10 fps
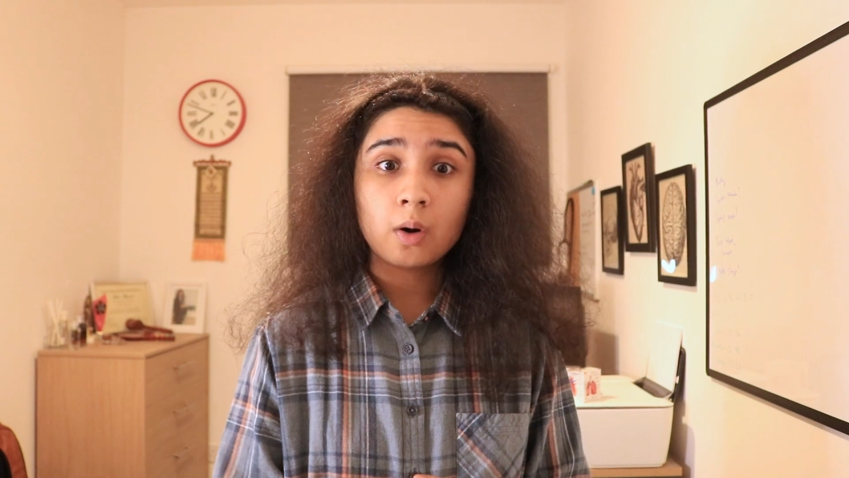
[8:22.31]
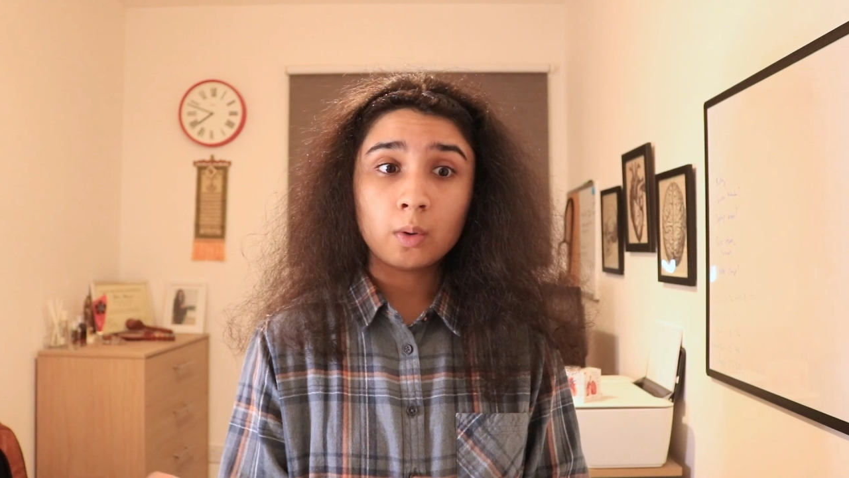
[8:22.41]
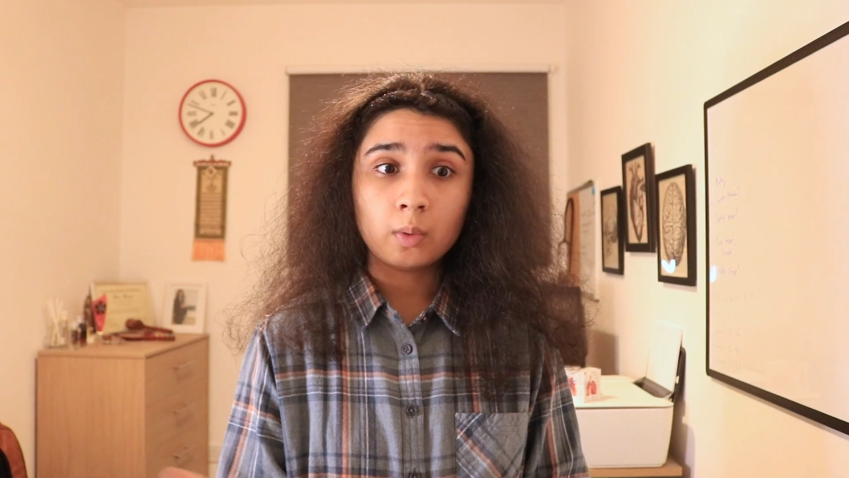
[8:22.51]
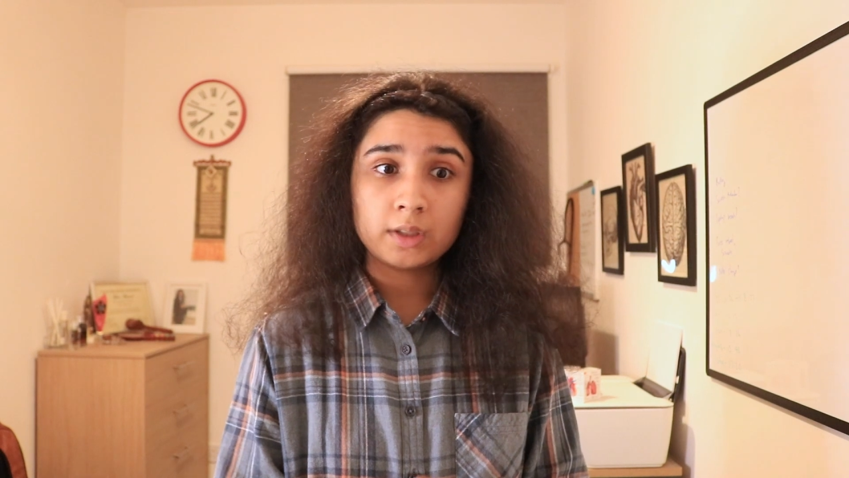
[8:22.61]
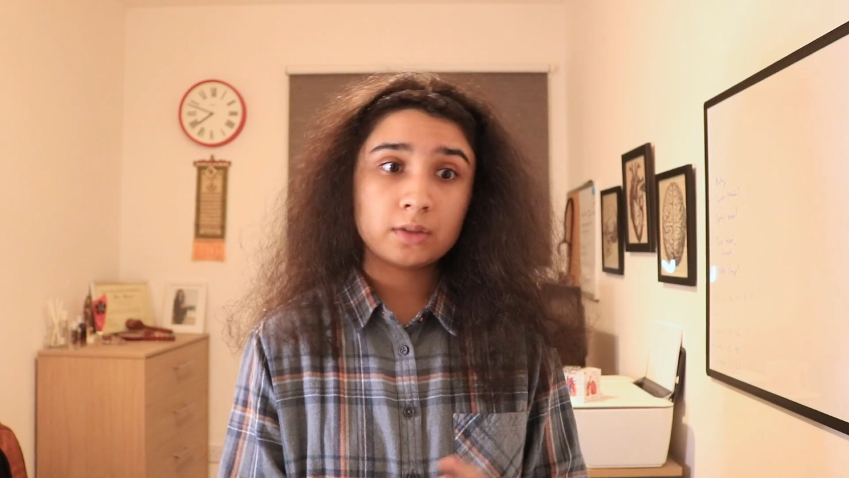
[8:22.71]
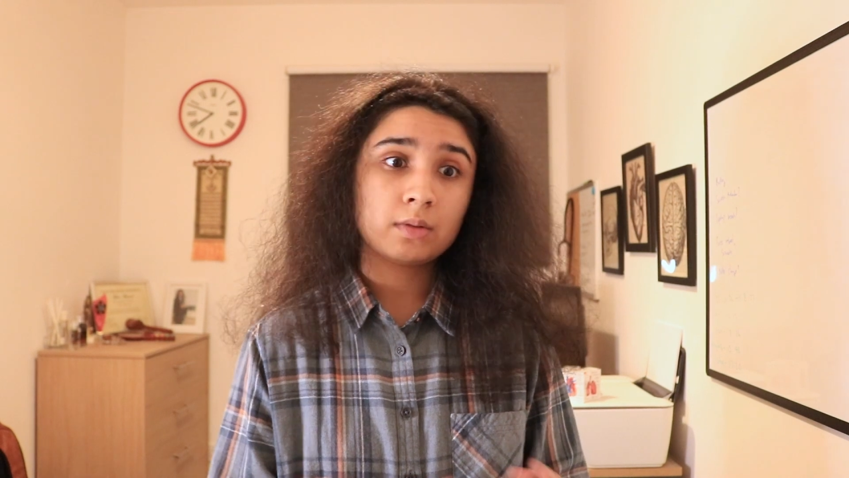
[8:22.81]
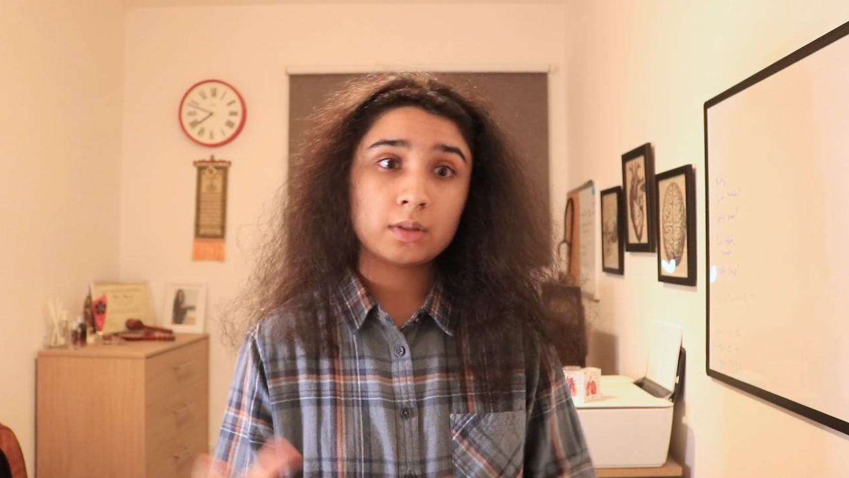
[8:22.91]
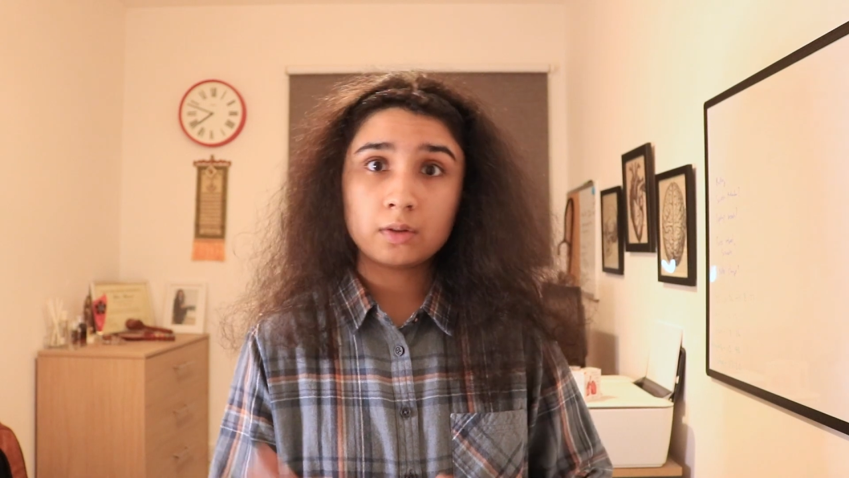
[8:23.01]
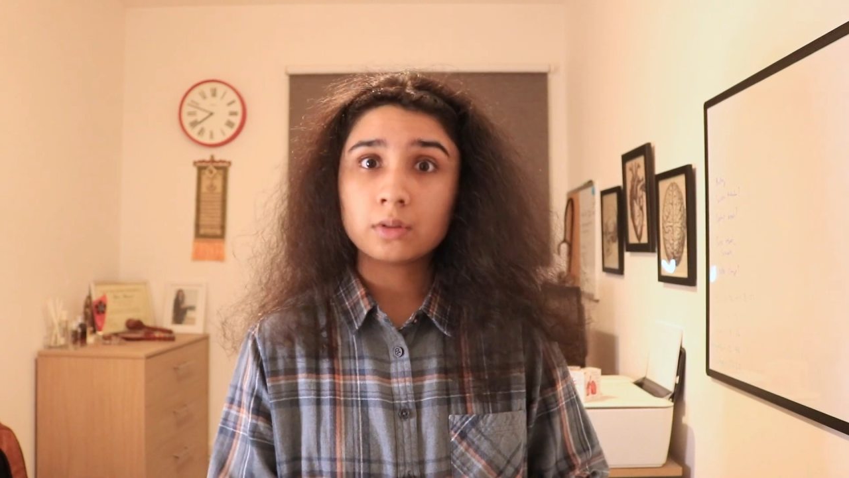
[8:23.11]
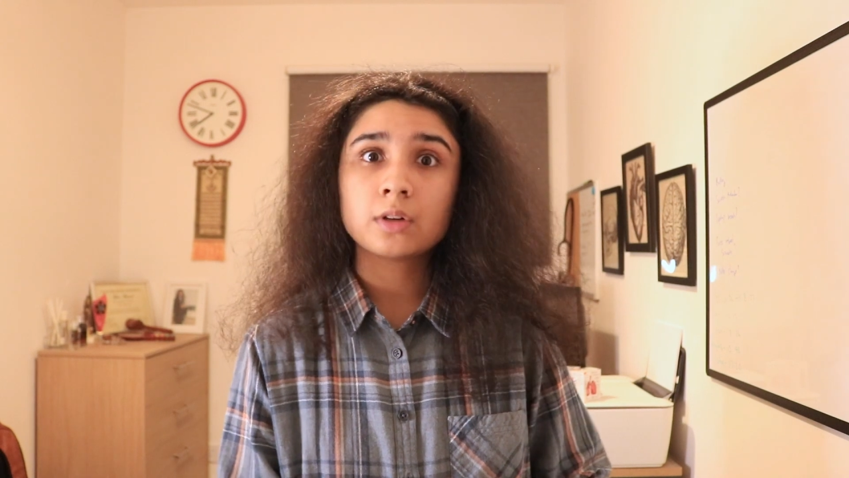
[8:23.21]
oh,
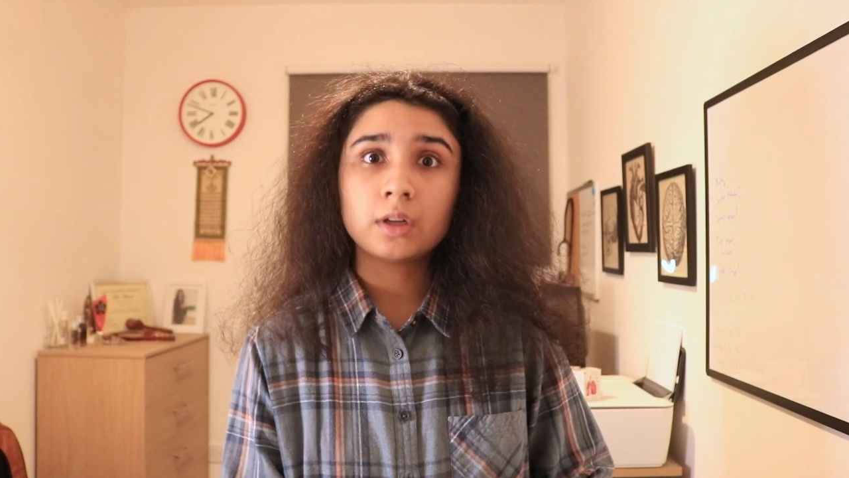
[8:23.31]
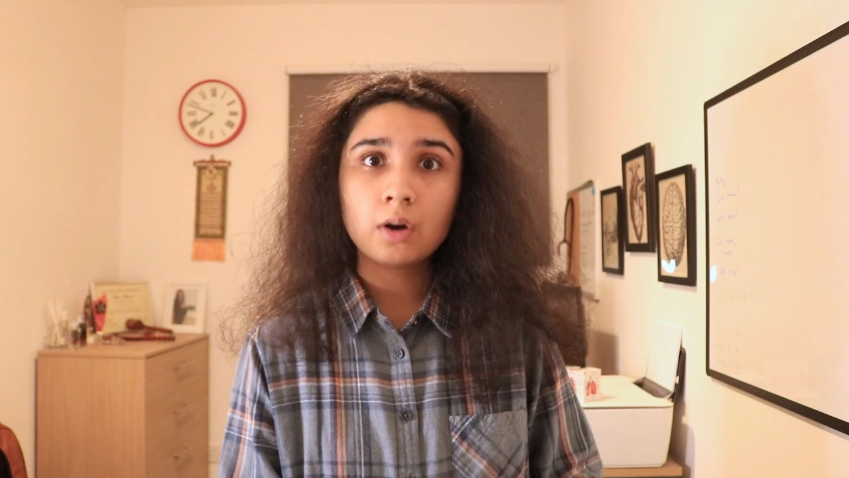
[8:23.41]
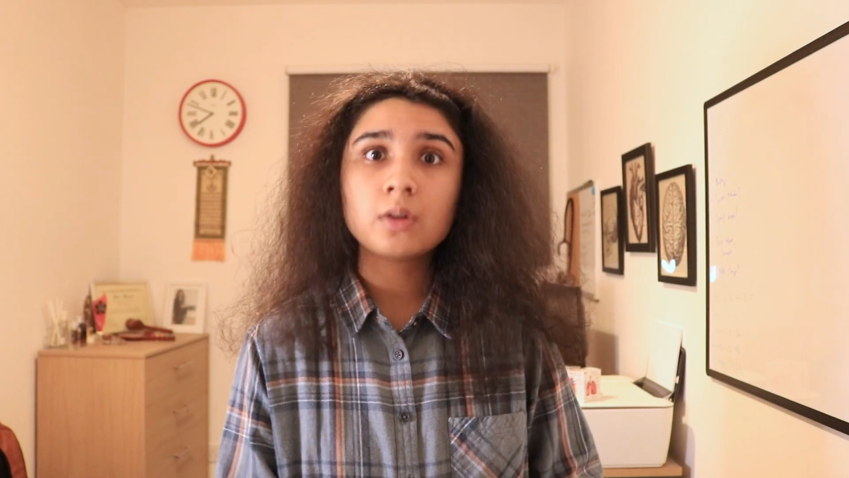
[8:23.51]
it's not turning